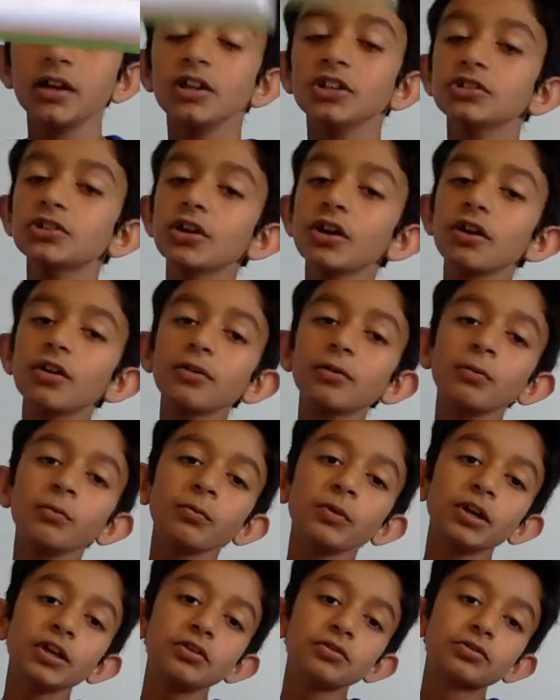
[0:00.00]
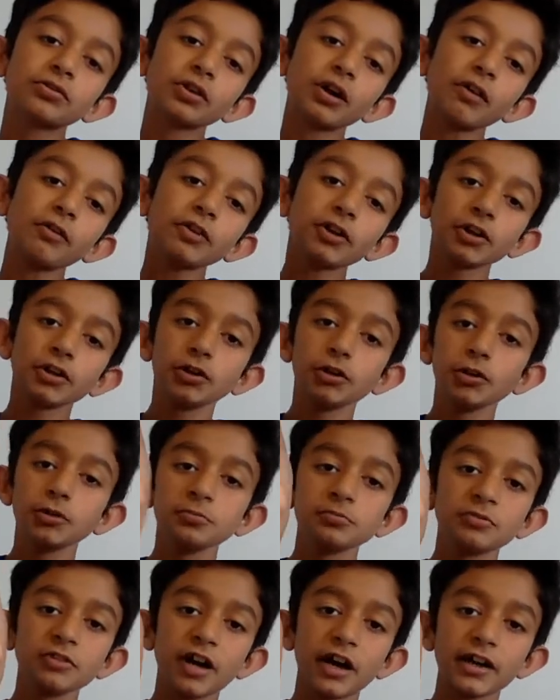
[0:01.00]
So when you throw your
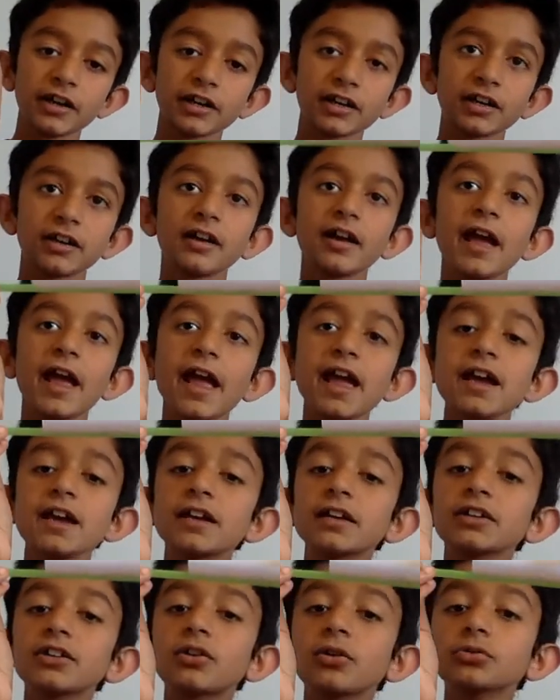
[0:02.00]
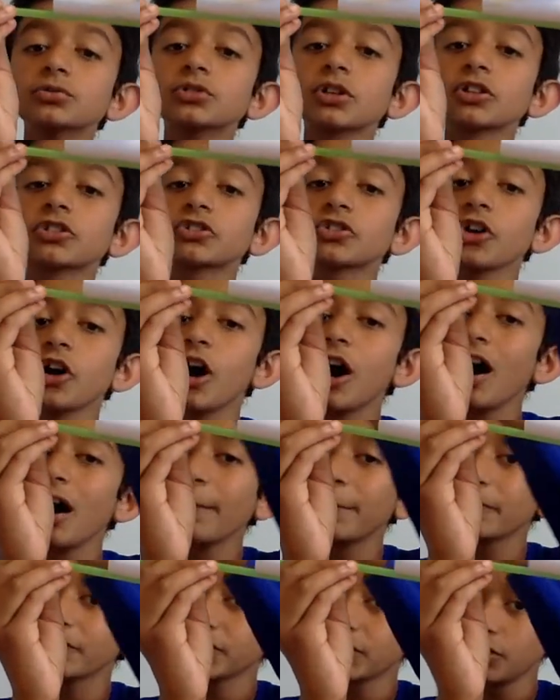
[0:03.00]
hoop glider, air goes on
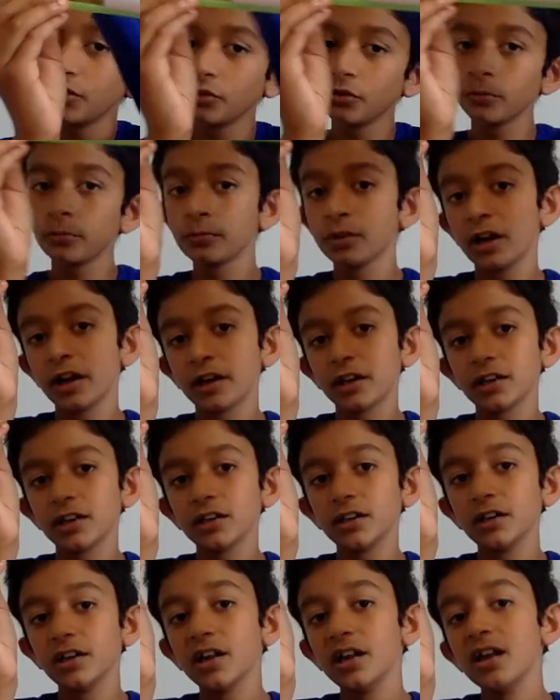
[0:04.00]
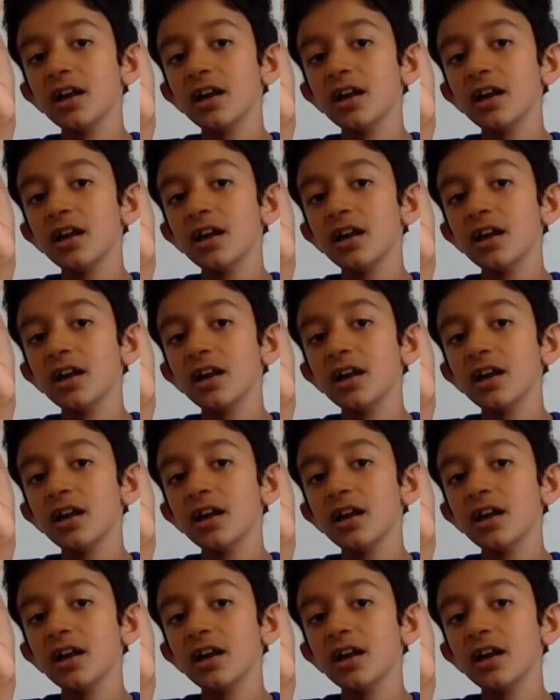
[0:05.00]
top of the hoop glider,